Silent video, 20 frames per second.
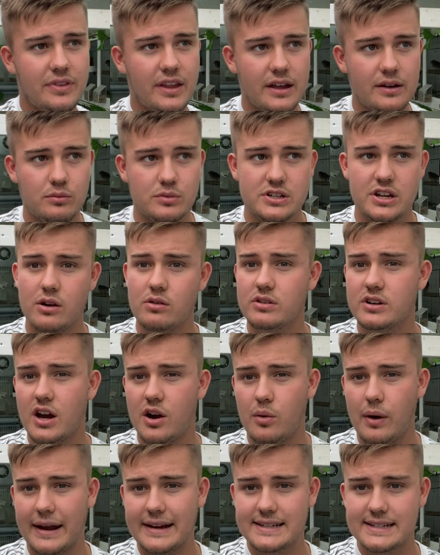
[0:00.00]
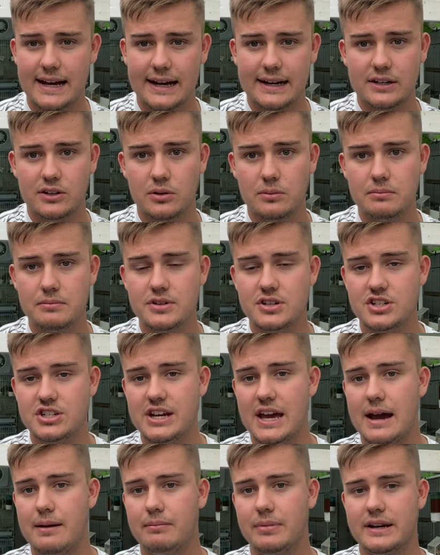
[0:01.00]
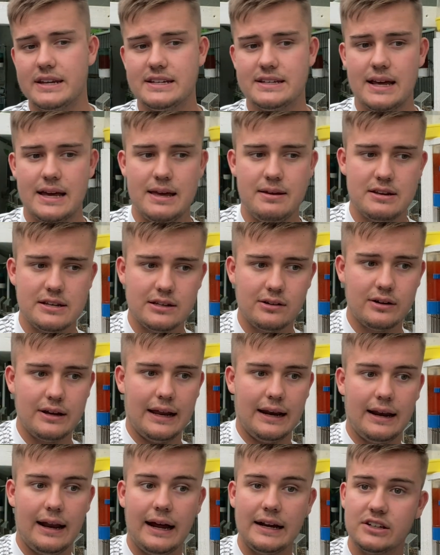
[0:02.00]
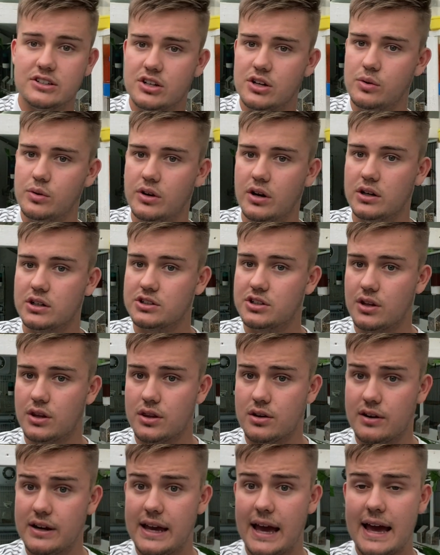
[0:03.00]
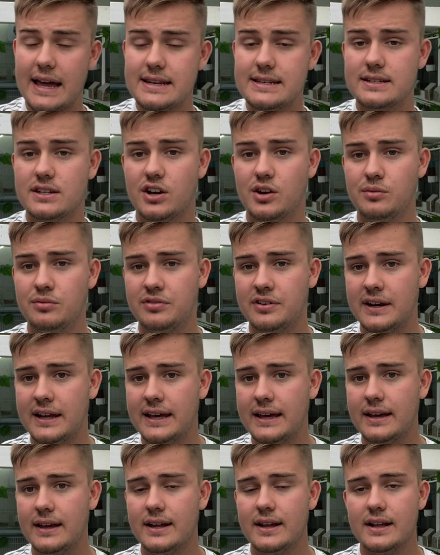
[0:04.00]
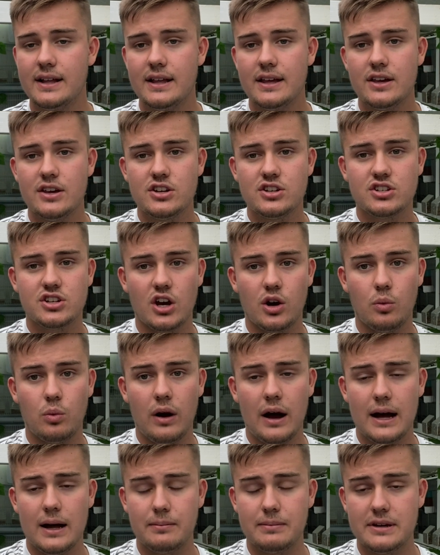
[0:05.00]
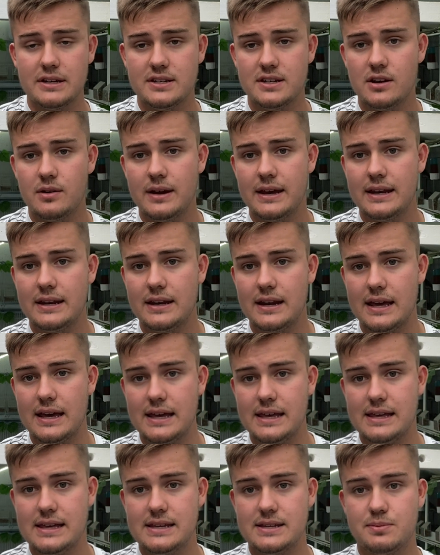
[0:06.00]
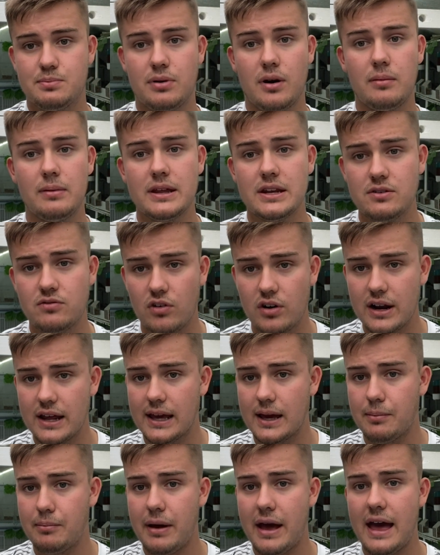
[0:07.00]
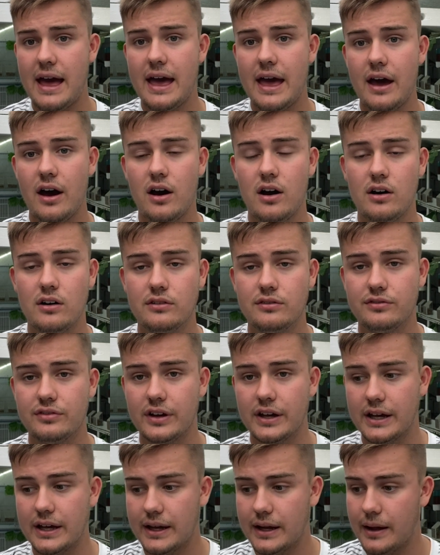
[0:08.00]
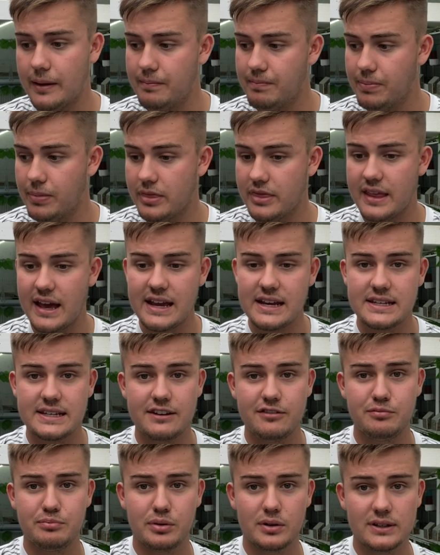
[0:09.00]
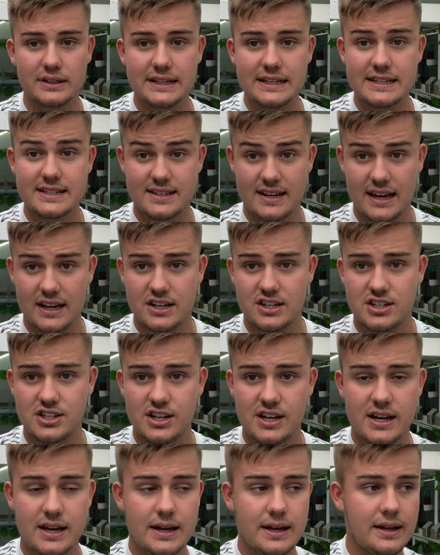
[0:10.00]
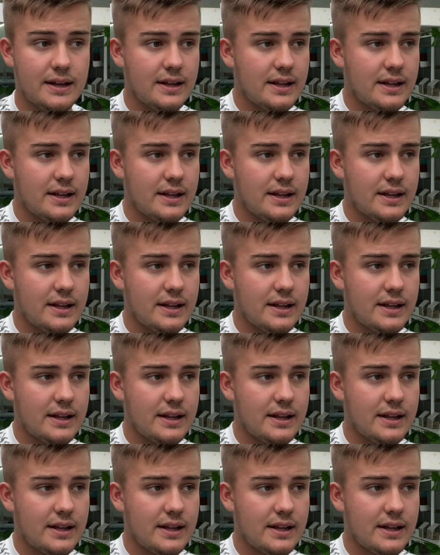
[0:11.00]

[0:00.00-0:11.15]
we don't know exact numbers yet, but it's looking like 2 cocks and 3 hens, hopefully. So what I'll be doing is probably running a pair of native bullies next year,